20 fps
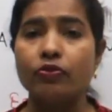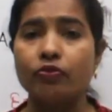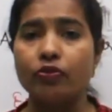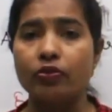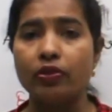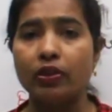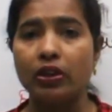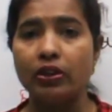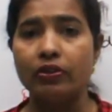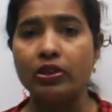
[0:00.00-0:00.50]

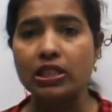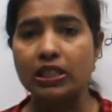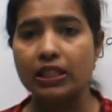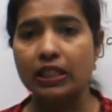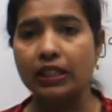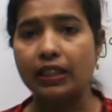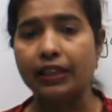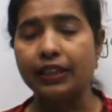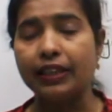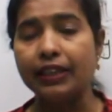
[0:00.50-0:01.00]
we will
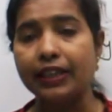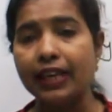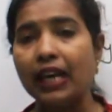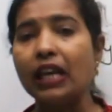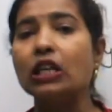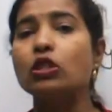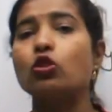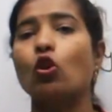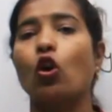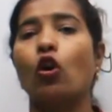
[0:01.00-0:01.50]
see the
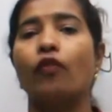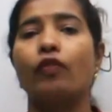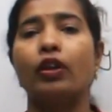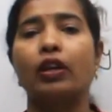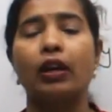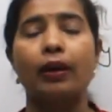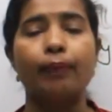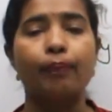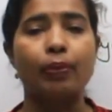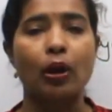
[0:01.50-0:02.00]
details of the
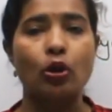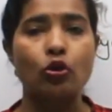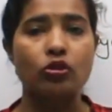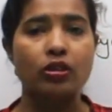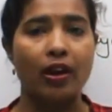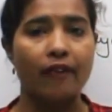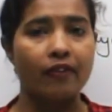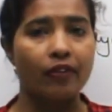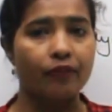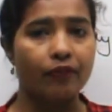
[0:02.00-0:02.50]

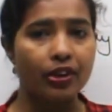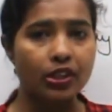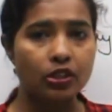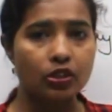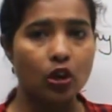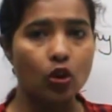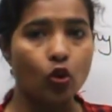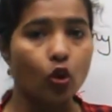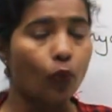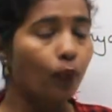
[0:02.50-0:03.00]
compounds having
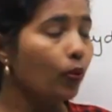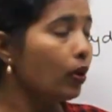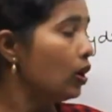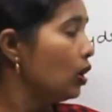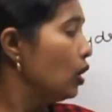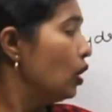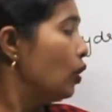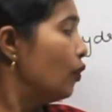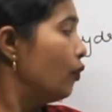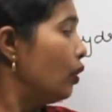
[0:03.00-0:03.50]
functional group,
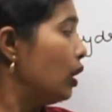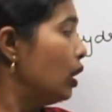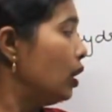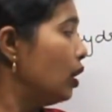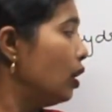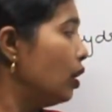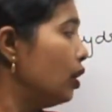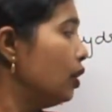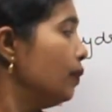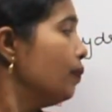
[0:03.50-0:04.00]
we will
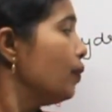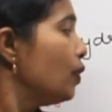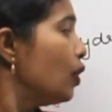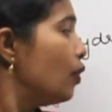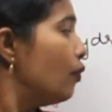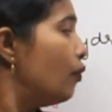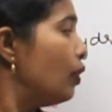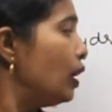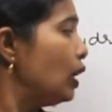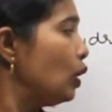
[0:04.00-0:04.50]
learn
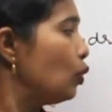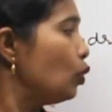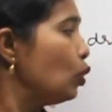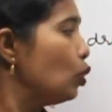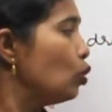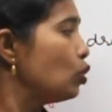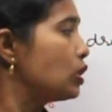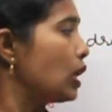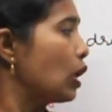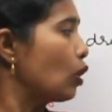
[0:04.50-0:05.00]
when to
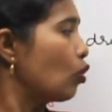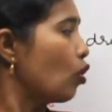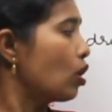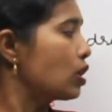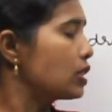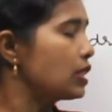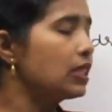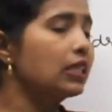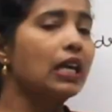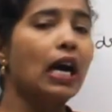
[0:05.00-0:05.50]
use
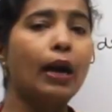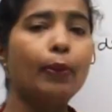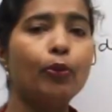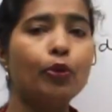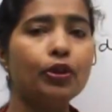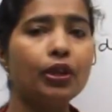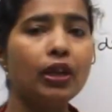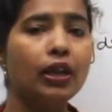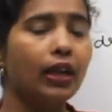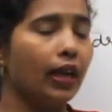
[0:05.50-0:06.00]

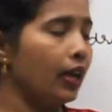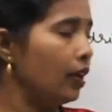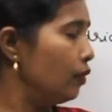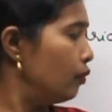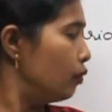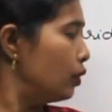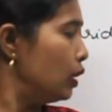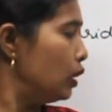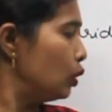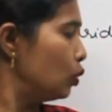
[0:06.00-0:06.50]
alkoxy-carbonyl
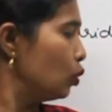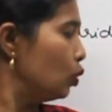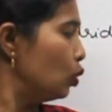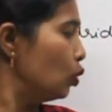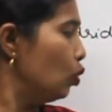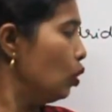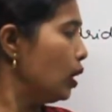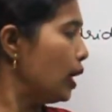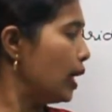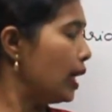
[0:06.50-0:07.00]
and when to
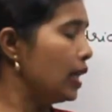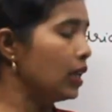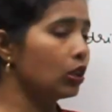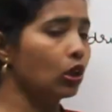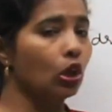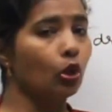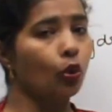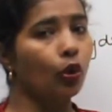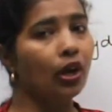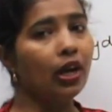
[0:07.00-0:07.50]
use
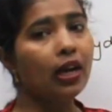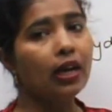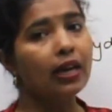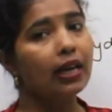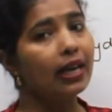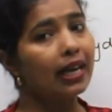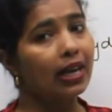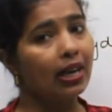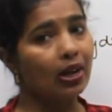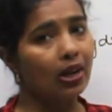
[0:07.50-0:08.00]

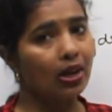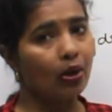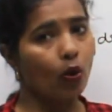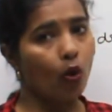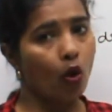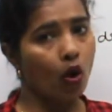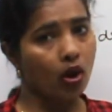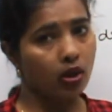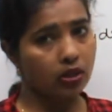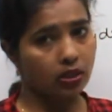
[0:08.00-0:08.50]
alkanoid
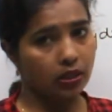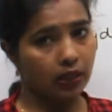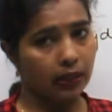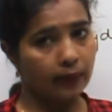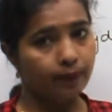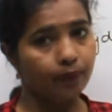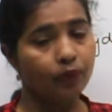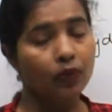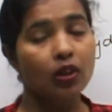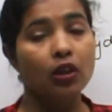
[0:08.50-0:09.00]

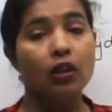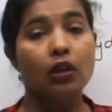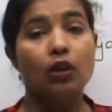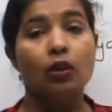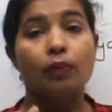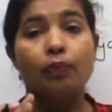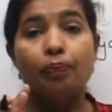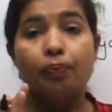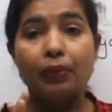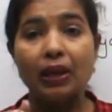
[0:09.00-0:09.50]
oxy.
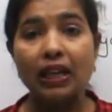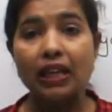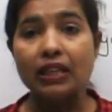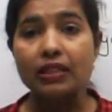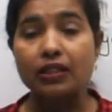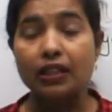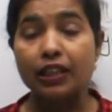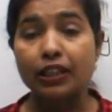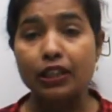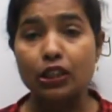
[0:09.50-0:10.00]

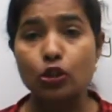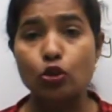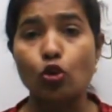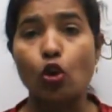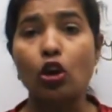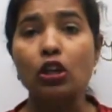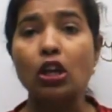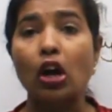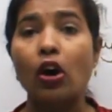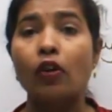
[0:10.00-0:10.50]
Means it is
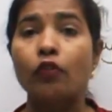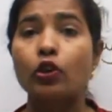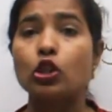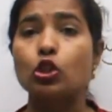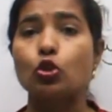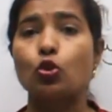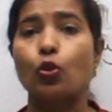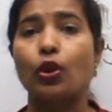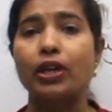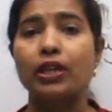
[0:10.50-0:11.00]
not
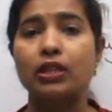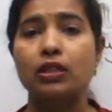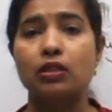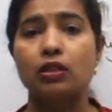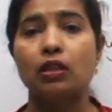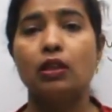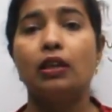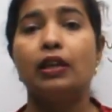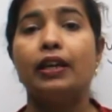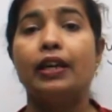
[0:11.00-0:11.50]
our
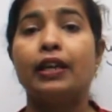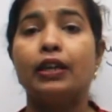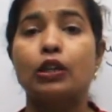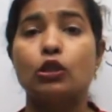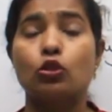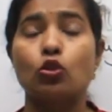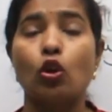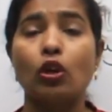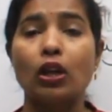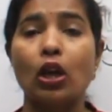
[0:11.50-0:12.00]
choice It
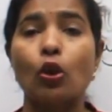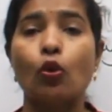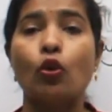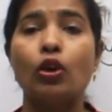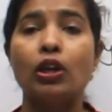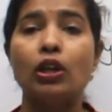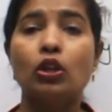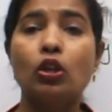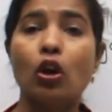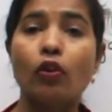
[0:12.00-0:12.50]
is not
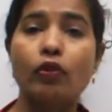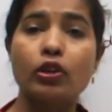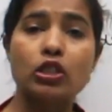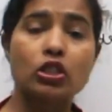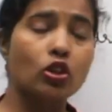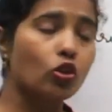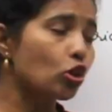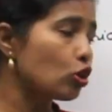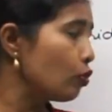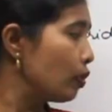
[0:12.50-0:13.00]
according to our
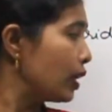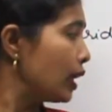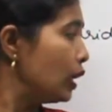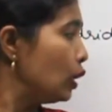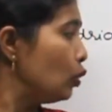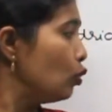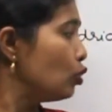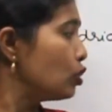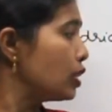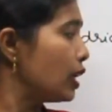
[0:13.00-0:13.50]
choice we can
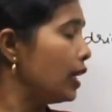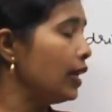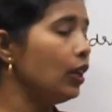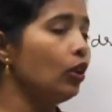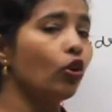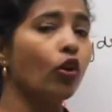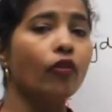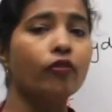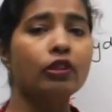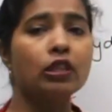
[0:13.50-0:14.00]
use
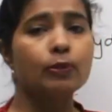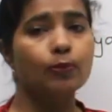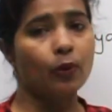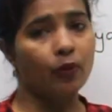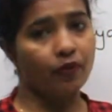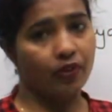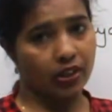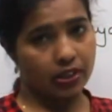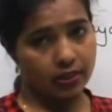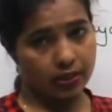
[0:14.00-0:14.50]
any of these
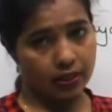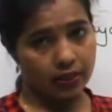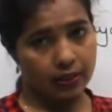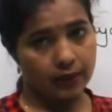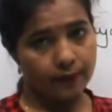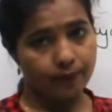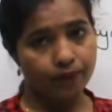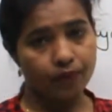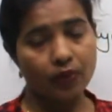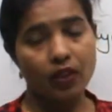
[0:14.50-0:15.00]
prefixes.